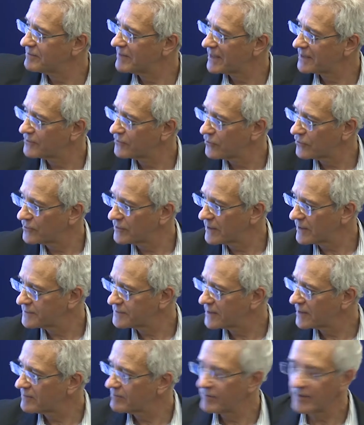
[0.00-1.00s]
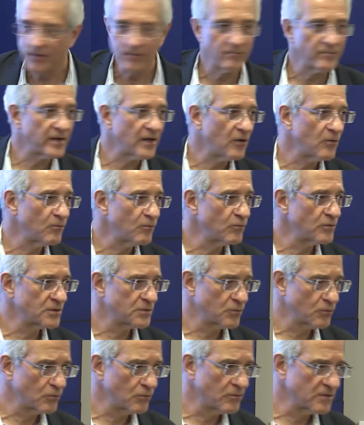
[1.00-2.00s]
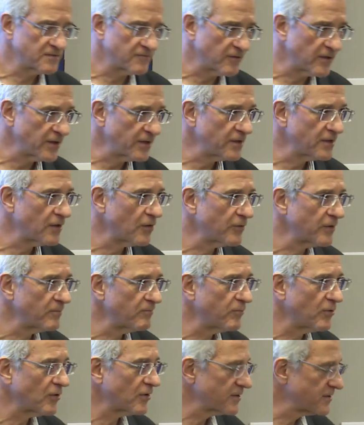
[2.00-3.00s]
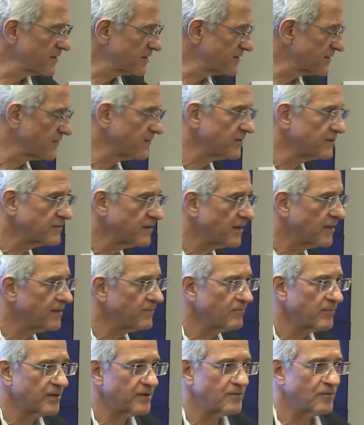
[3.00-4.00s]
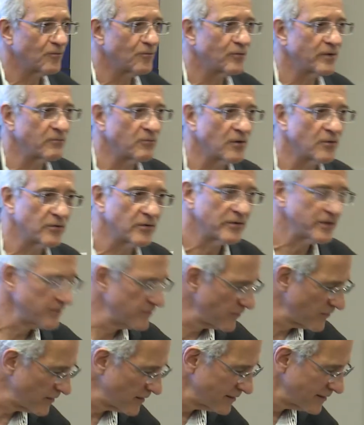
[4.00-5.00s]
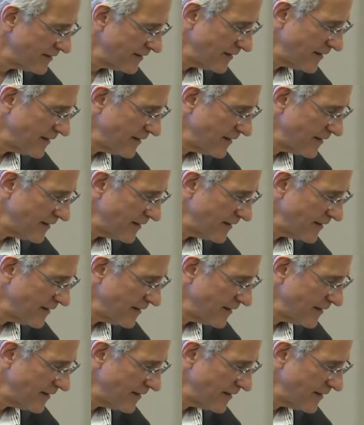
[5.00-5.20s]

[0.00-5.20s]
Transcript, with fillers: man called Nathan Birnbaum, which, who was very known in politics at the time, but we won't go into that.